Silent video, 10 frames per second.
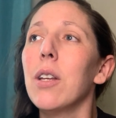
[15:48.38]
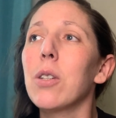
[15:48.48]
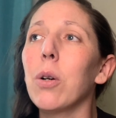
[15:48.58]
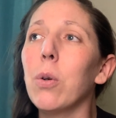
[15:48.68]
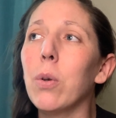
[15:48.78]

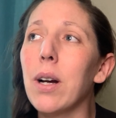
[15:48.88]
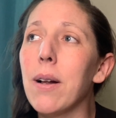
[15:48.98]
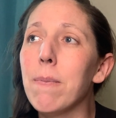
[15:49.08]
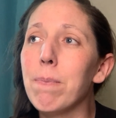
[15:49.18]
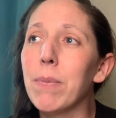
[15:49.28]
So
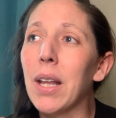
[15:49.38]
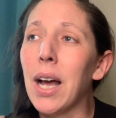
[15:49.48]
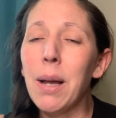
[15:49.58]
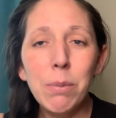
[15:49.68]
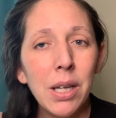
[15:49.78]

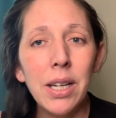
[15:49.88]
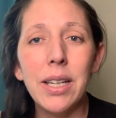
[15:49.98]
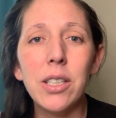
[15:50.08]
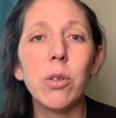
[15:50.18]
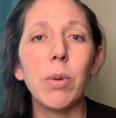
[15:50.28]
I'm going to
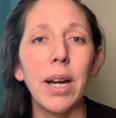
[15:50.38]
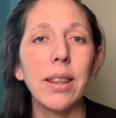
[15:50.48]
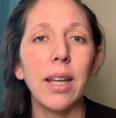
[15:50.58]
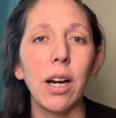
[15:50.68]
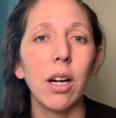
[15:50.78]
end it
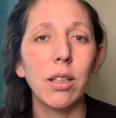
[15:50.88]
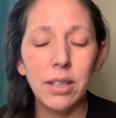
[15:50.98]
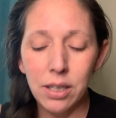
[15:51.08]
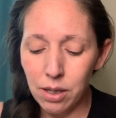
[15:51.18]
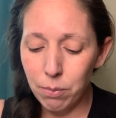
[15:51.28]
right there.
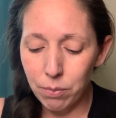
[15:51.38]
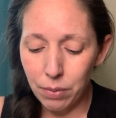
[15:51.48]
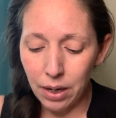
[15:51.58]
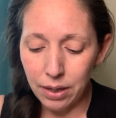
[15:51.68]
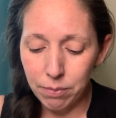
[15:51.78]

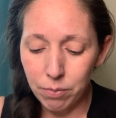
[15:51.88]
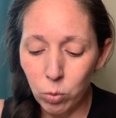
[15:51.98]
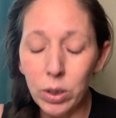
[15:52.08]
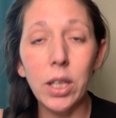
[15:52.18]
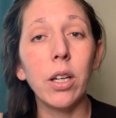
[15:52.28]
I'm
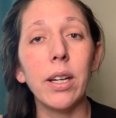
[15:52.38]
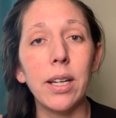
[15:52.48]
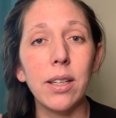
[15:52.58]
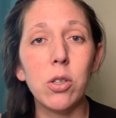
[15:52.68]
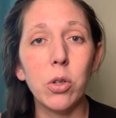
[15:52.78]
really good
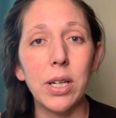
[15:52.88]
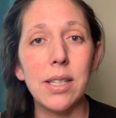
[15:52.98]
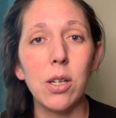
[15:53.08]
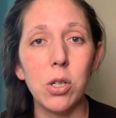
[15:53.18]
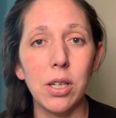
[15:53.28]
at
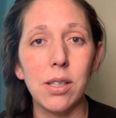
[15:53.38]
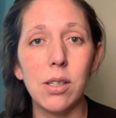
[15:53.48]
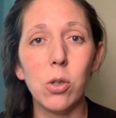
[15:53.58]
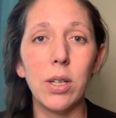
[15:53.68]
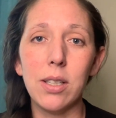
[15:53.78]
transition
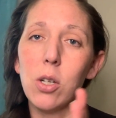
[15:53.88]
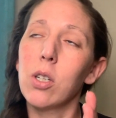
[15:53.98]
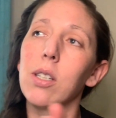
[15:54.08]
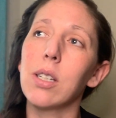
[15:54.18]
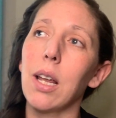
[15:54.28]

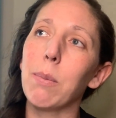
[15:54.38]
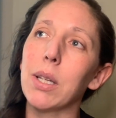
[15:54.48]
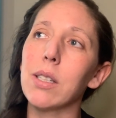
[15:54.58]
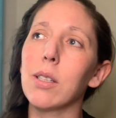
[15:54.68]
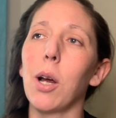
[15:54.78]

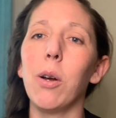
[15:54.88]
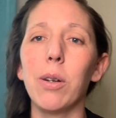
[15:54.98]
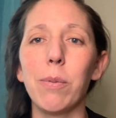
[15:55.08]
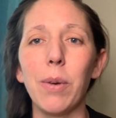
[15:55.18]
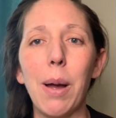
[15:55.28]
statements. So
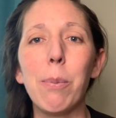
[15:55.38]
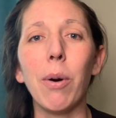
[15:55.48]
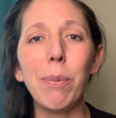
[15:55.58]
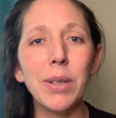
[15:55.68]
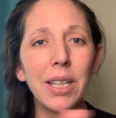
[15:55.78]
I'm
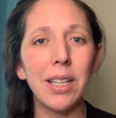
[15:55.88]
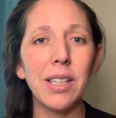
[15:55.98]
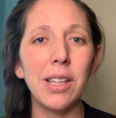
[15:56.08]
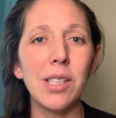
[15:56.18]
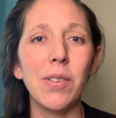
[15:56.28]
abruptly
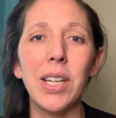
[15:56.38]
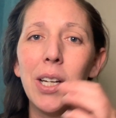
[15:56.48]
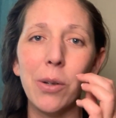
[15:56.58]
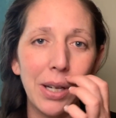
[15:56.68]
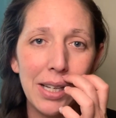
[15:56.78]
ending this
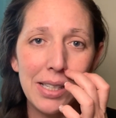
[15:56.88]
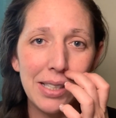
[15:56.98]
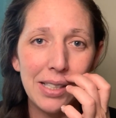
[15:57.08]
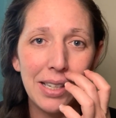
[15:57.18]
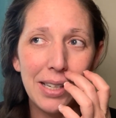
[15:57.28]
video
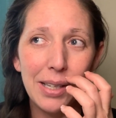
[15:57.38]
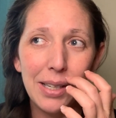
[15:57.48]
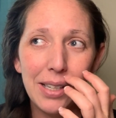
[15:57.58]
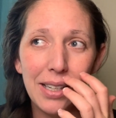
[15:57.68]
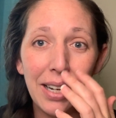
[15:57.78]
because
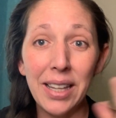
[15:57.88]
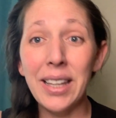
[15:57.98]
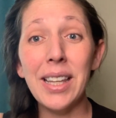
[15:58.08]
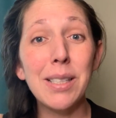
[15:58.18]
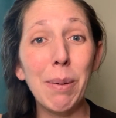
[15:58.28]
I
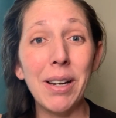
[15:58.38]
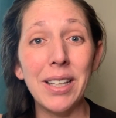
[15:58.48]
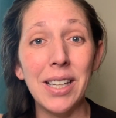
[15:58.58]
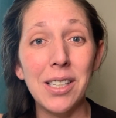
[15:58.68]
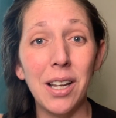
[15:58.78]
think that's about
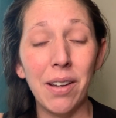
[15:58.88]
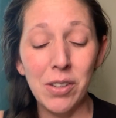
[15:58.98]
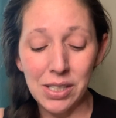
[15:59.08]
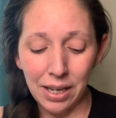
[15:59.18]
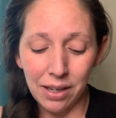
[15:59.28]
it. That's all I have
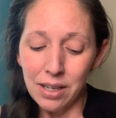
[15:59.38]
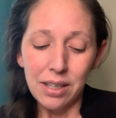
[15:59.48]
to say.